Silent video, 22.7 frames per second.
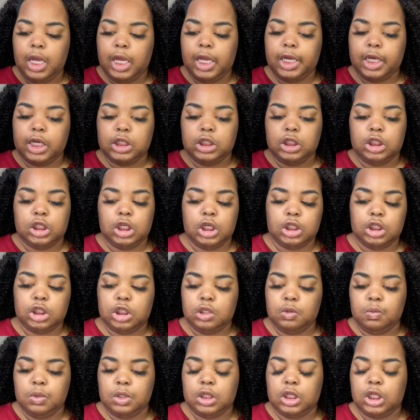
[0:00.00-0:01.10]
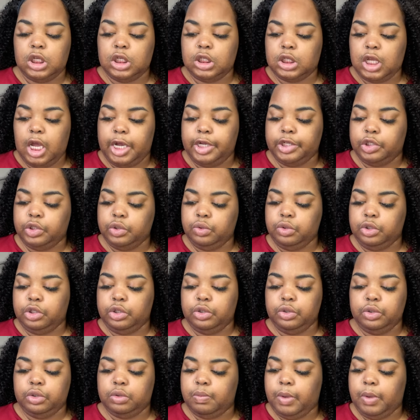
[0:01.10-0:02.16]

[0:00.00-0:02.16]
in conjunction with this, I do use